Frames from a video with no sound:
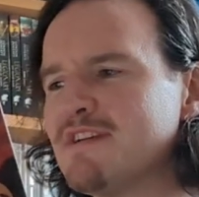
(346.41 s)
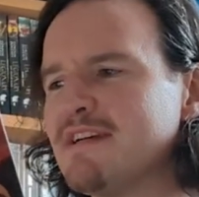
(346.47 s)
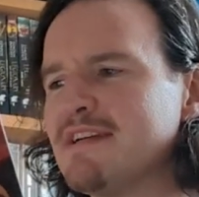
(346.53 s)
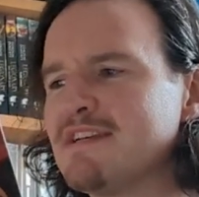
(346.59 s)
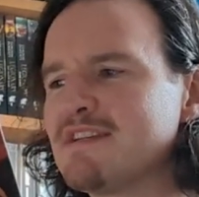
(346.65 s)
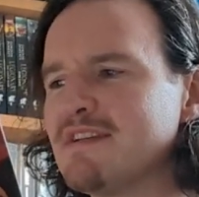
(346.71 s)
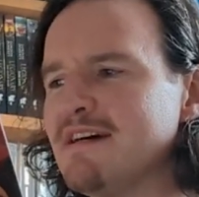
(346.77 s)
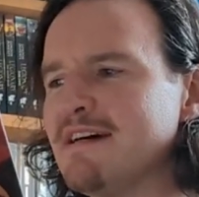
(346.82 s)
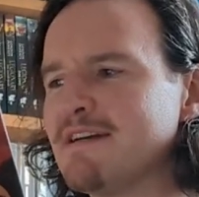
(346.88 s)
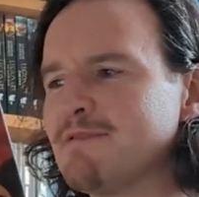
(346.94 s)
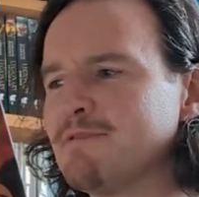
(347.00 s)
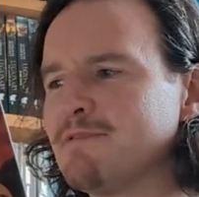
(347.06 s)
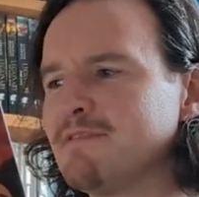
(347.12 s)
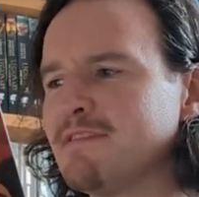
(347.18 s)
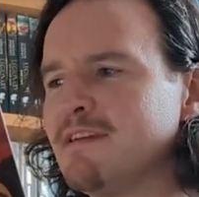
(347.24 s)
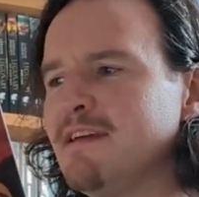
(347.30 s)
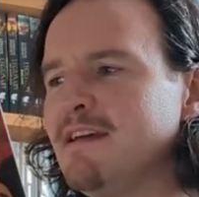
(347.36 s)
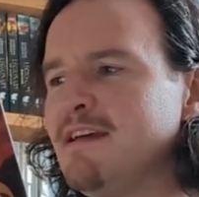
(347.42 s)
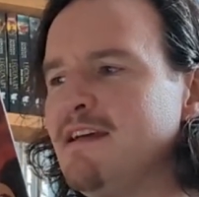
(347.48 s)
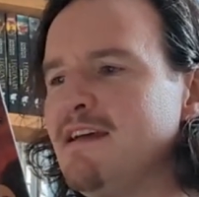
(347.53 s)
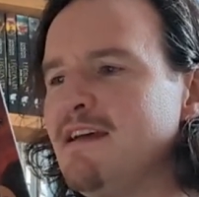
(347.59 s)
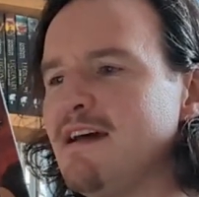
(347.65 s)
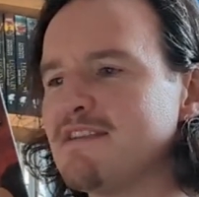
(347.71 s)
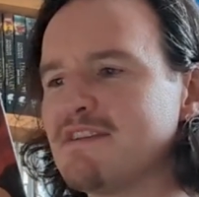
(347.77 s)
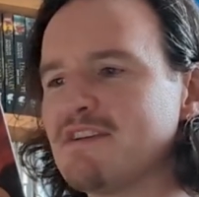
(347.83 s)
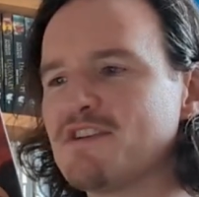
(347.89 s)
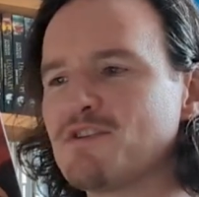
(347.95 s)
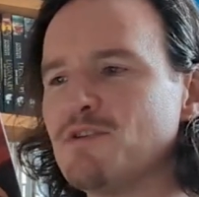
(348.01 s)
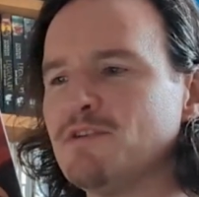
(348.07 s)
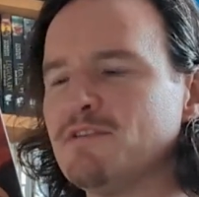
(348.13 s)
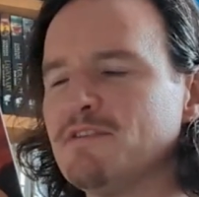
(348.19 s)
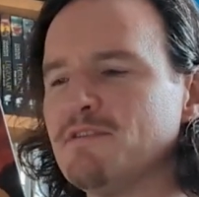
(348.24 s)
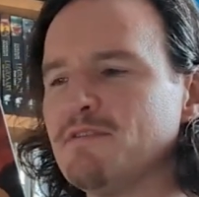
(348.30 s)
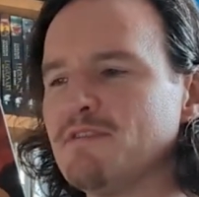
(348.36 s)
eyes narrowed as he
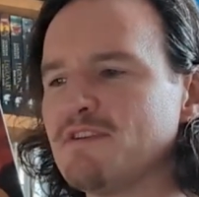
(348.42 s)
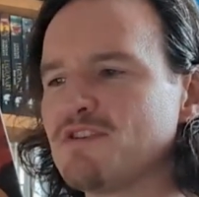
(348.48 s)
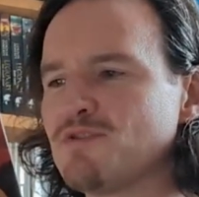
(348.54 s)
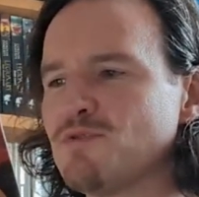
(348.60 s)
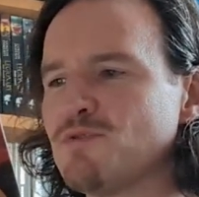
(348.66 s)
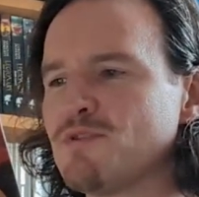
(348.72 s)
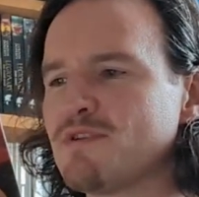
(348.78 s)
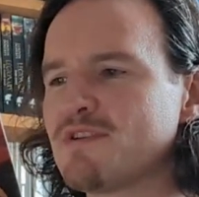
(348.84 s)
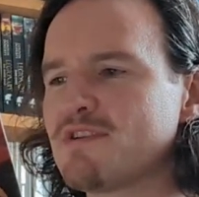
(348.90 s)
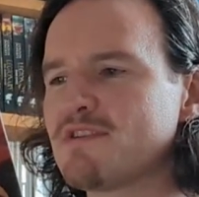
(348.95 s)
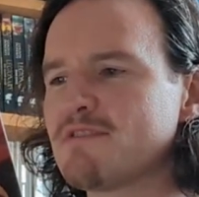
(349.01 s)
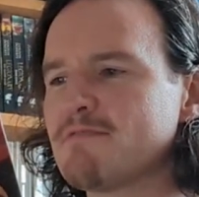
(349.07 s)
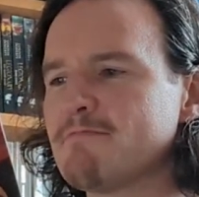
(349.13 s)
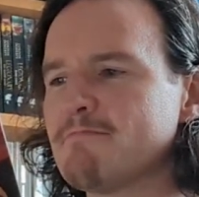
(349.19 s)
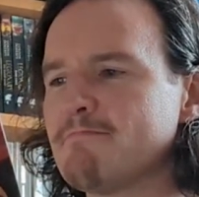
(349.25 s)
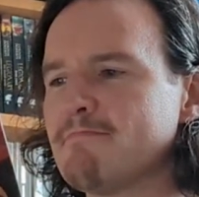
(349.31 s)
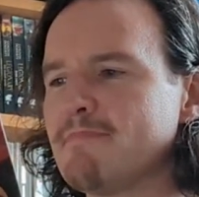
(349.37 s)
sought out the source,